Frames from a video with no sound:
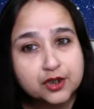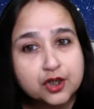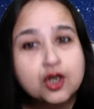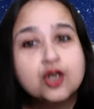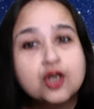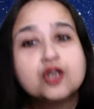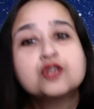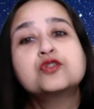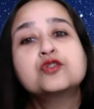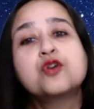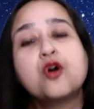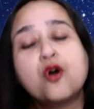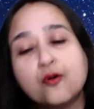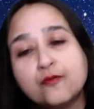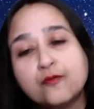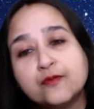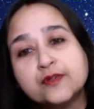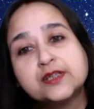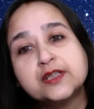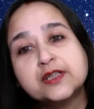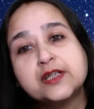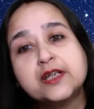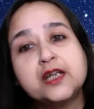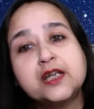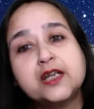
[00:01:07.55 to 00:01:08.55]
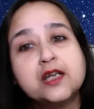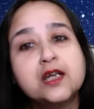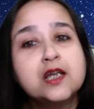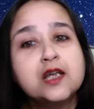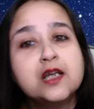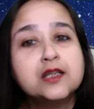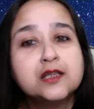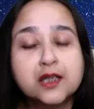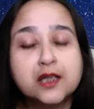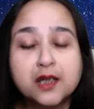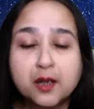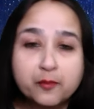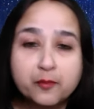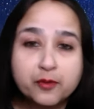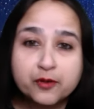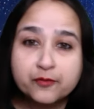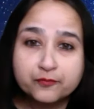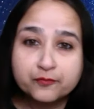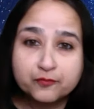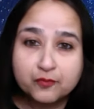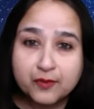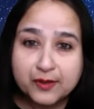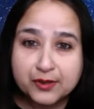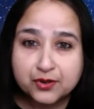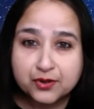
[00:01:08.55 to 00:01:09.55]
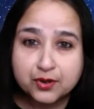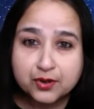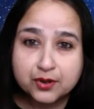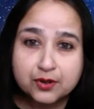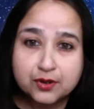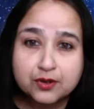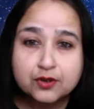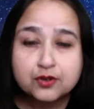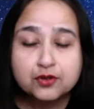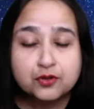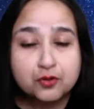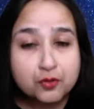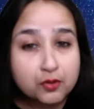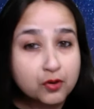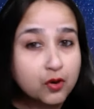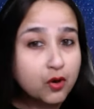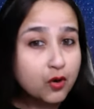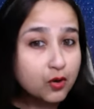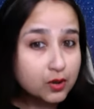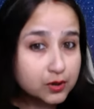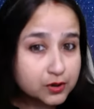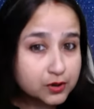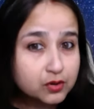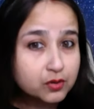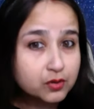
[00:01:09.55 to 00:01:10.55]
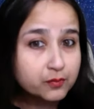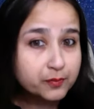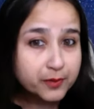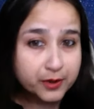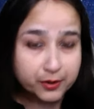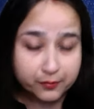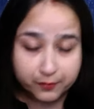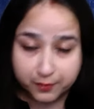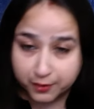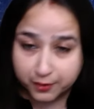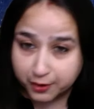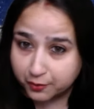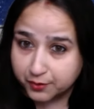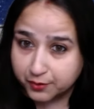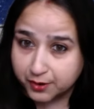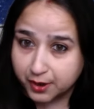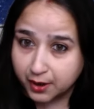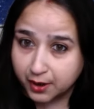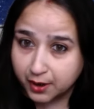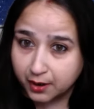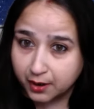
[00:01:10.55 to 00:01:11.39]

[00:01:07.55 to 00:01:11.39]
So obviously, the number of questions should also be reducing